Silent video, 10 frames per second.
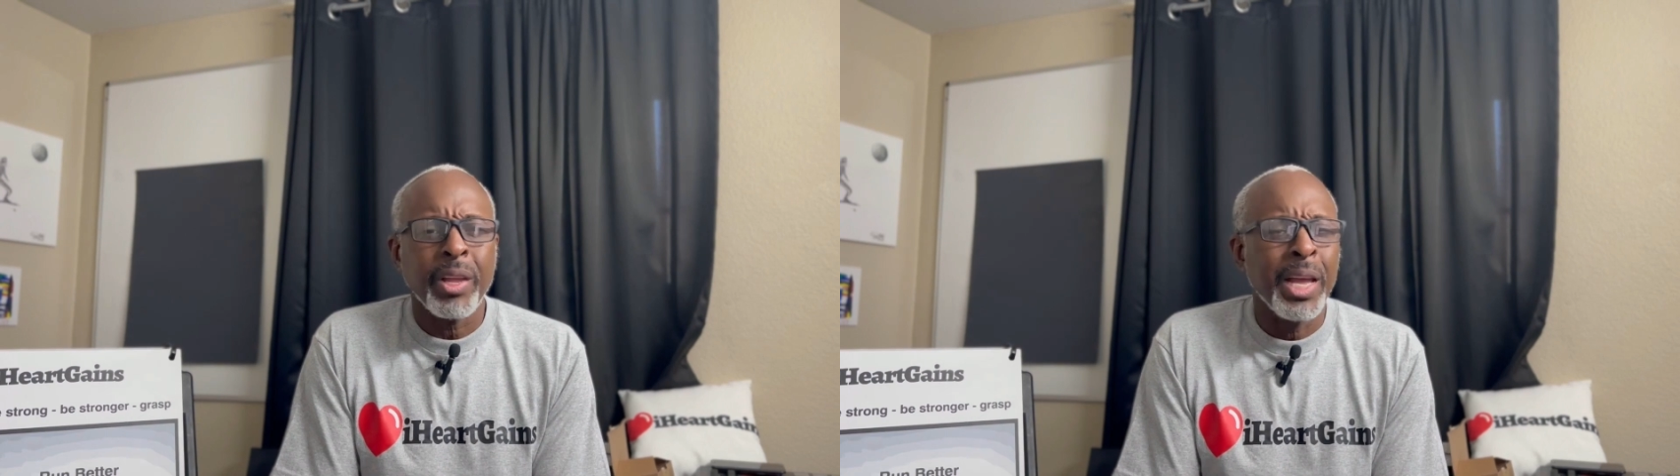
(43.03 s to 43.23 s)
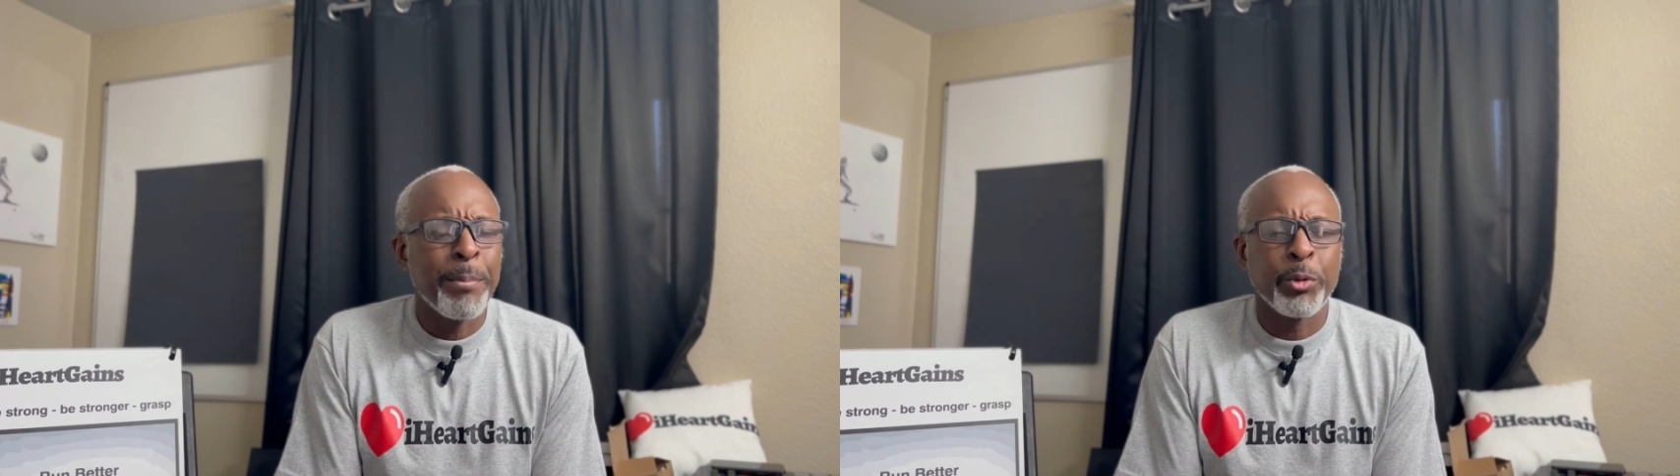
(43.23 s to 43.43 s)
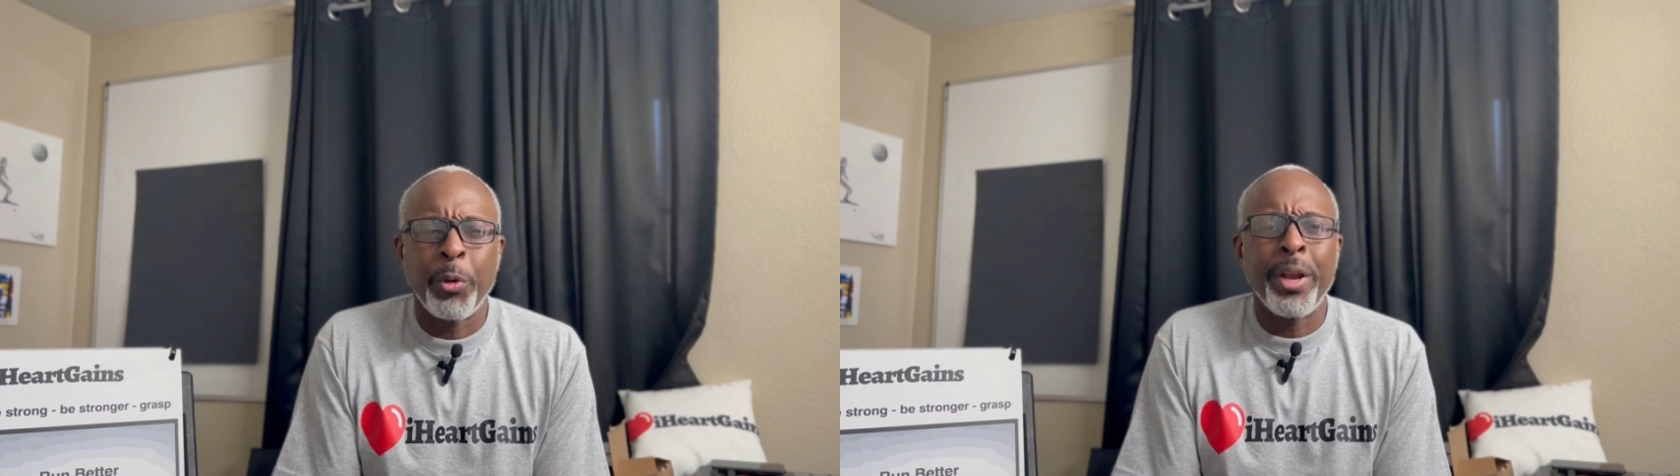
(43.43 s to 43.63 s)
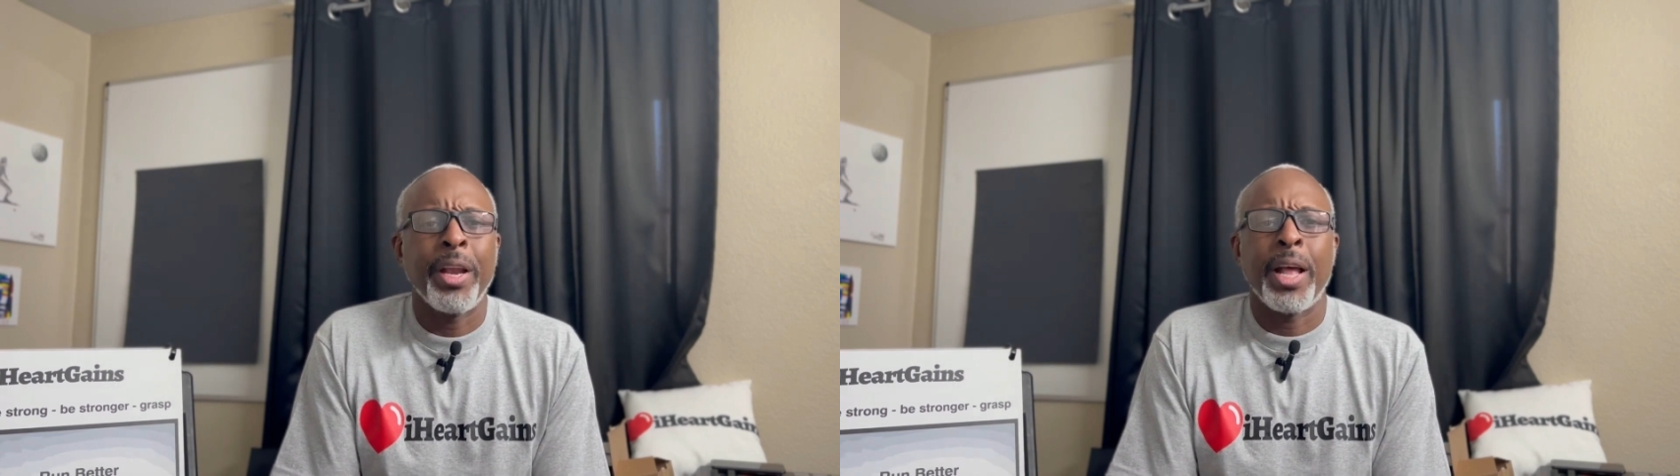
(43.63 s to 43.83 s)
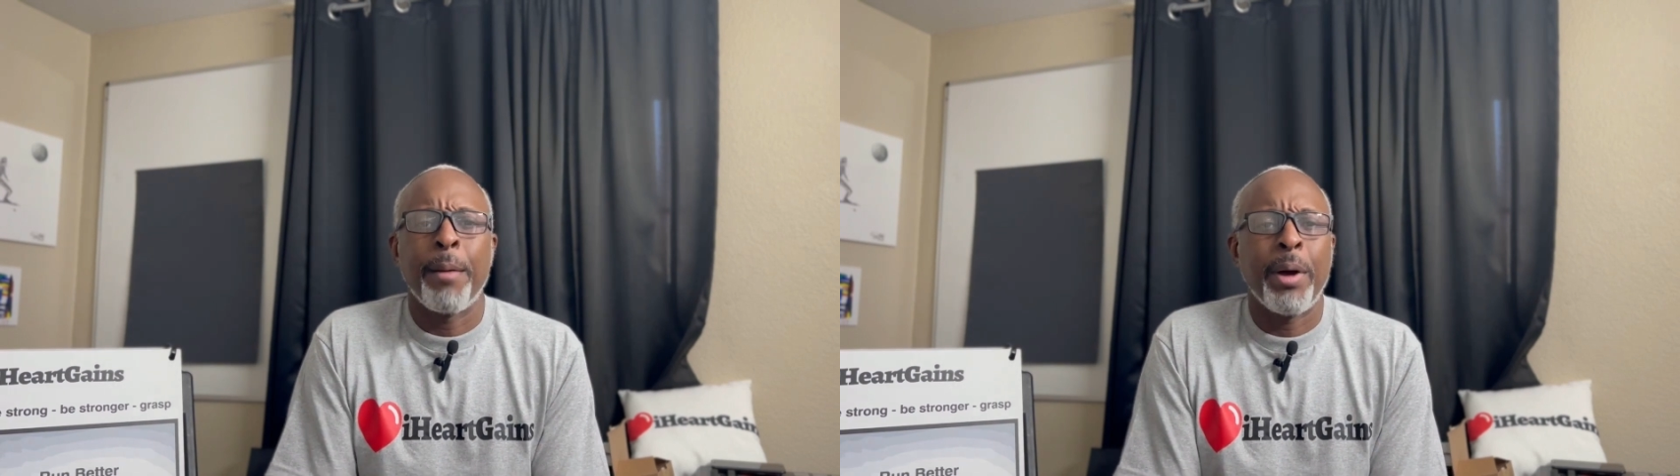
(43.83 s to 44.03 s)
I'm
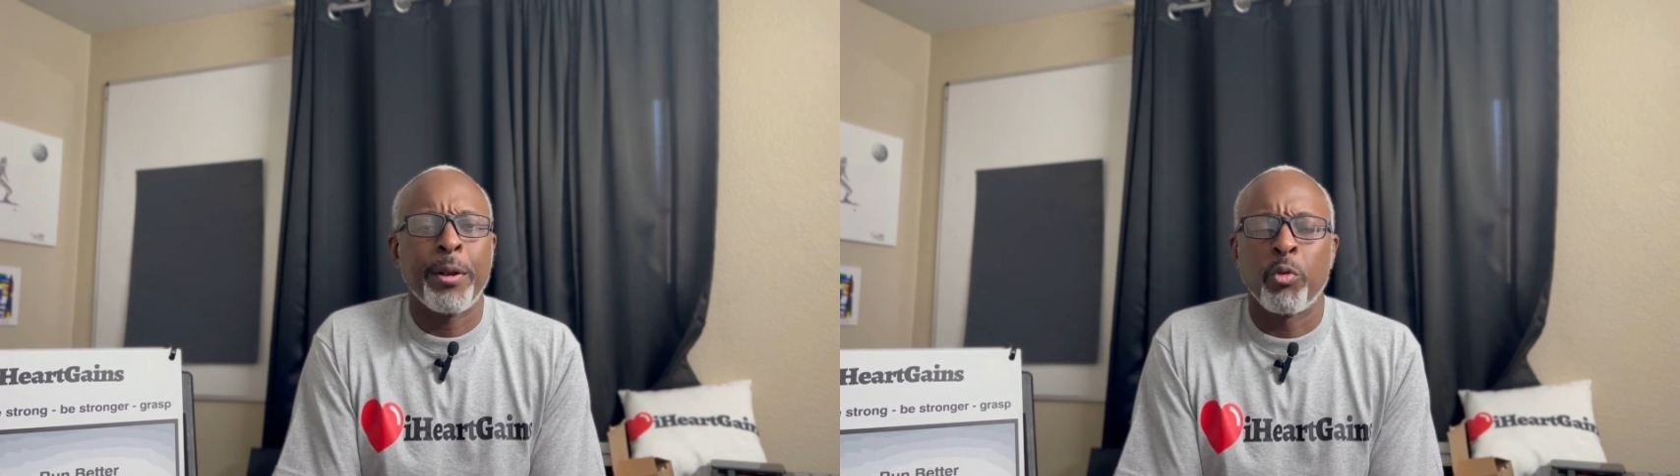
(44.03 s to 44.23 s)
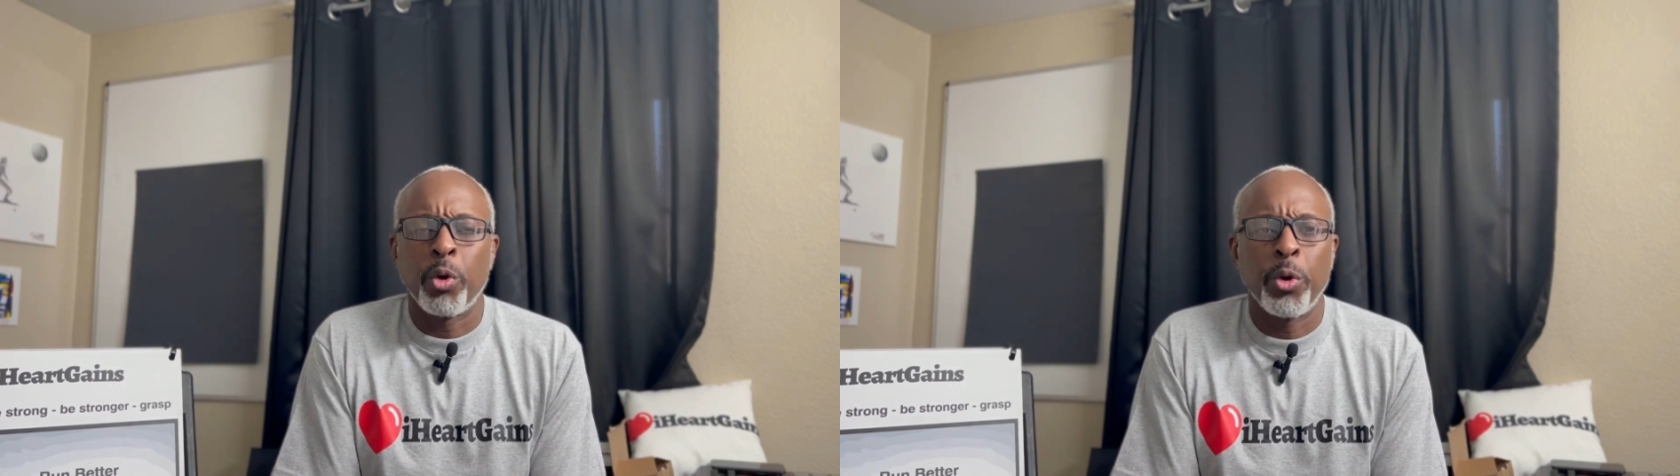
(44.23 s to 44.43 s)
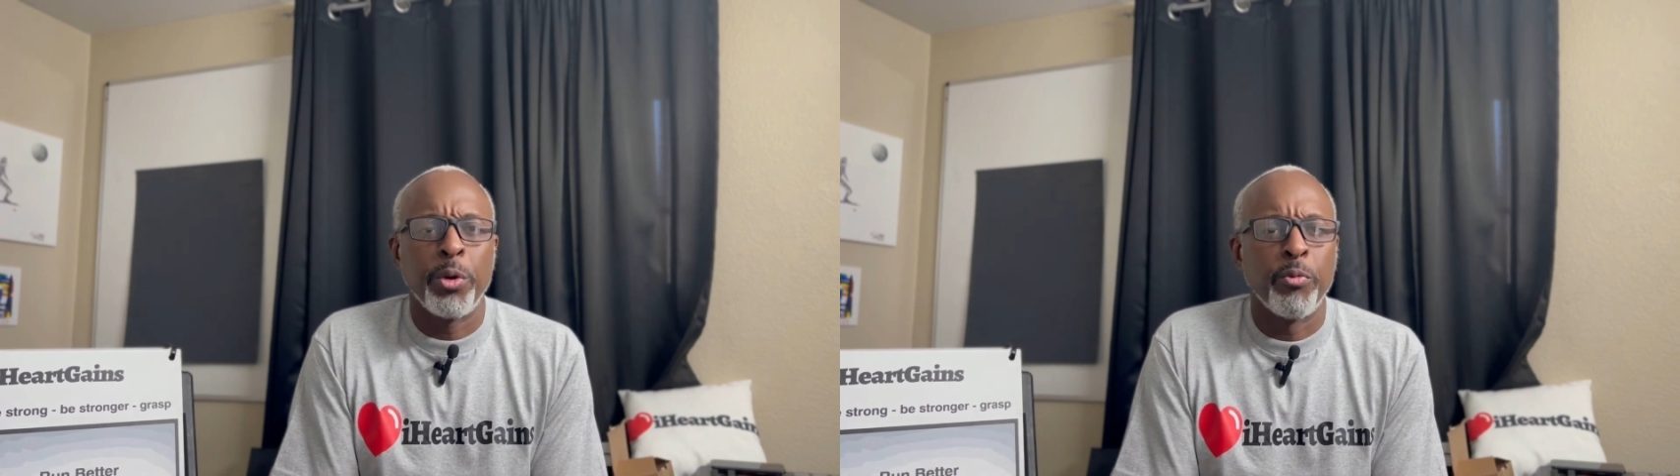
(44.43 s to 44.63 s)
training, I'm on the road